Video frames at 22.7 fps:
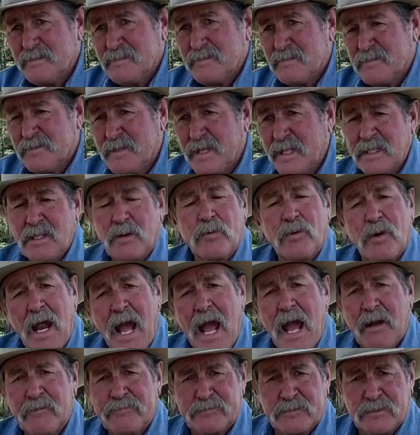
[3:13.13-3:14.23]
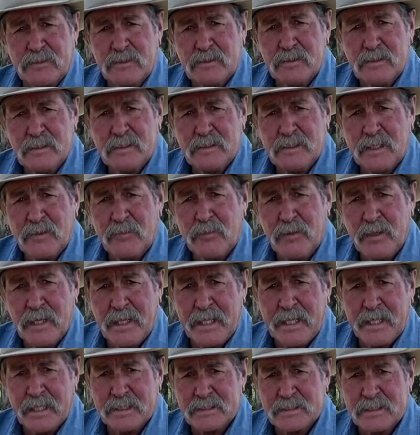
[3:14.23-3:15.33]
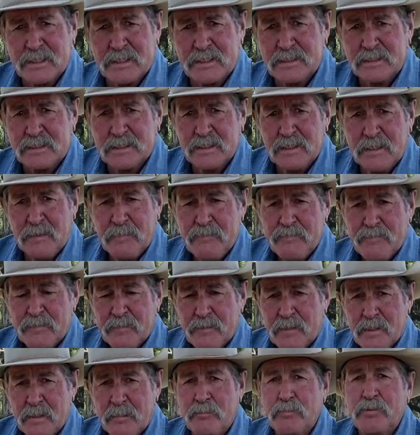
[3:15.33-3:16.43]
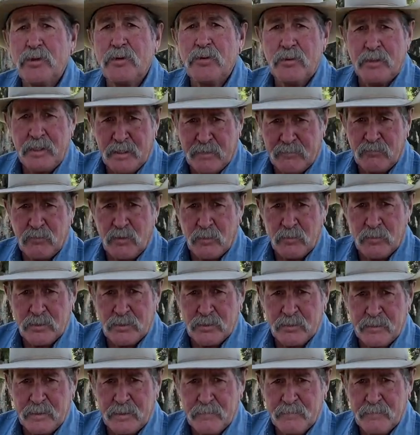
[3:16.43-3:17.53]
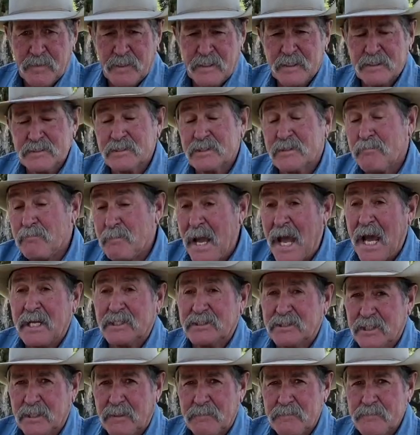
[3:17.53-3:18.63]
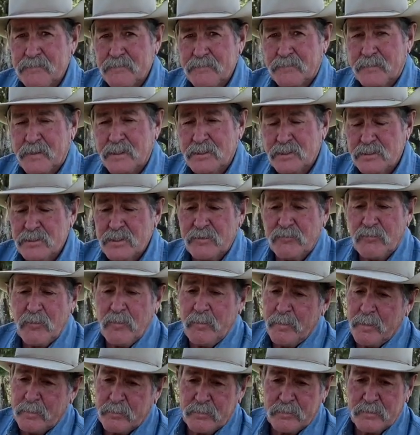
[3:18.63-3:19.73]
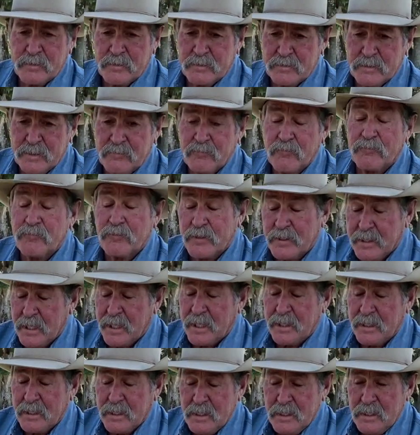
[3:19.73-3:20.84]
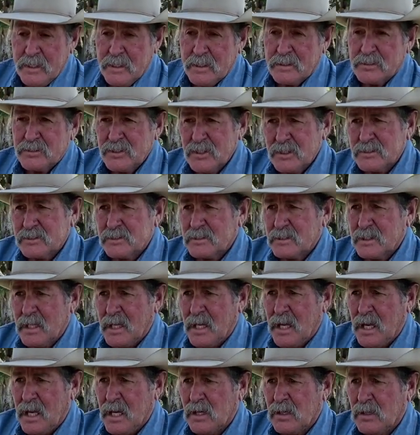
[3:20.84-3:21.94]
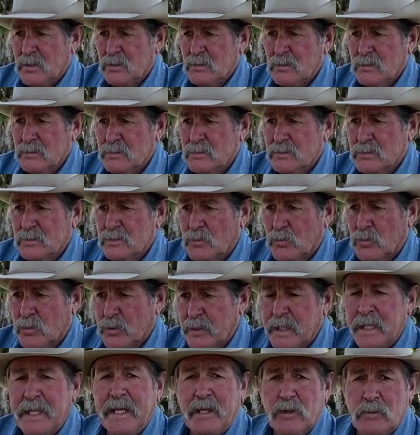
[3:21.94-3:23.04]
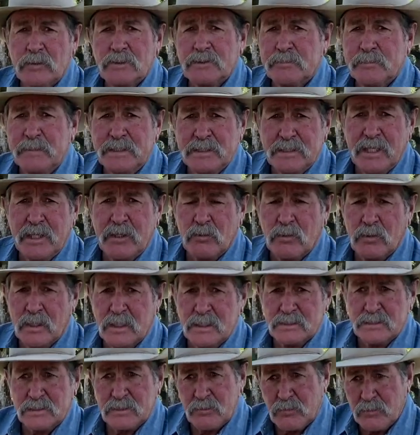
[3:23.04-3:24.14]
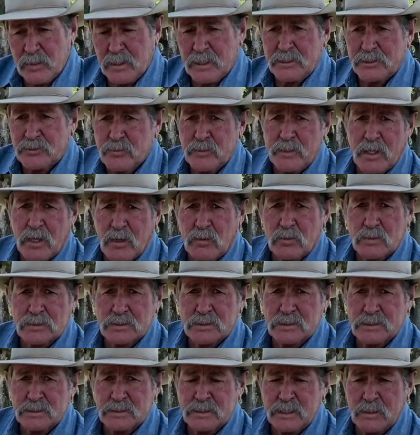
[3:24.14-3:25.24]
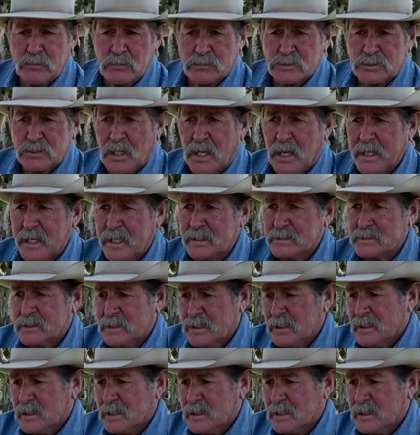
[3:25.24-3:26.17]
thing that we're after that really gets this, the beauty of what we're doing, and it's the magic. And just never remember or never forget just how the word equus means equal us and really treat our horses as equals, not as,